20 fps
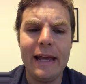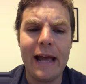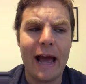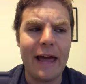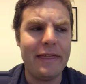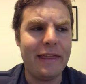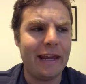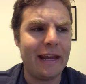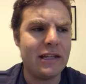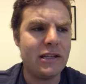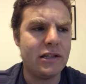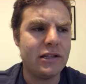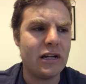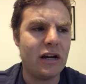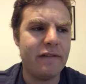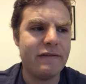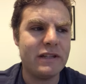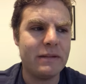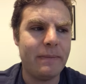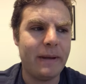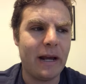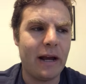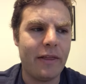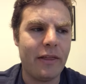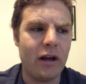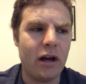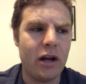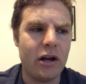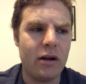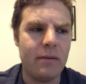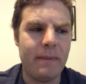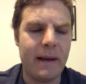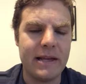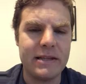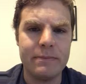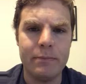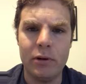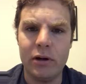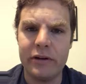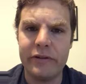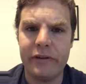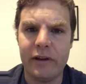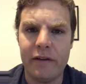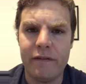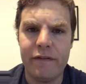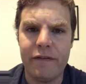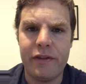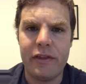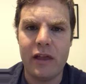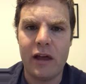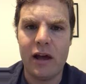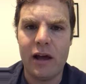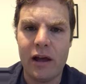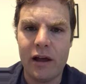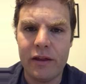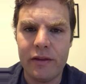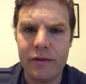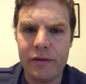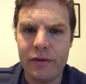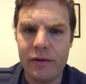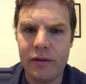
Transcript: I think it deserves to be on the 100 best books of the